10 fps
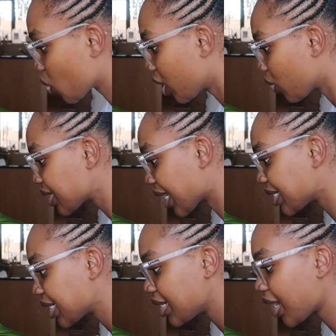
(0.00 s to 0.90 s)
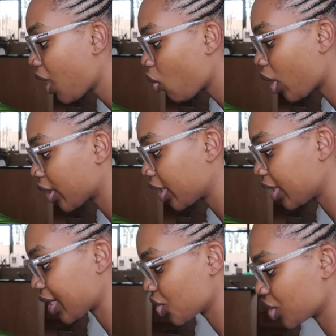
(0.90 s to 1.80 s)
is one of the ones I did not water her
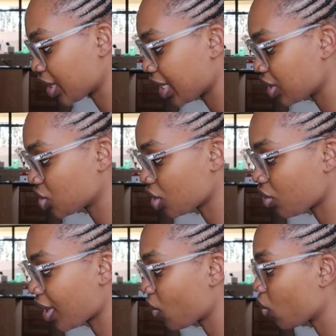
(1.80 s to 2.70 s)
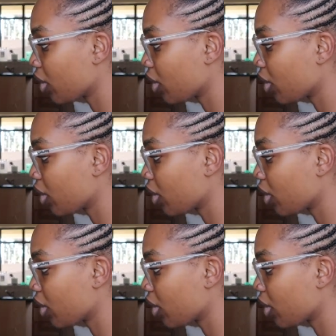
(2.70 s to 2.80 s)
yesterday. So I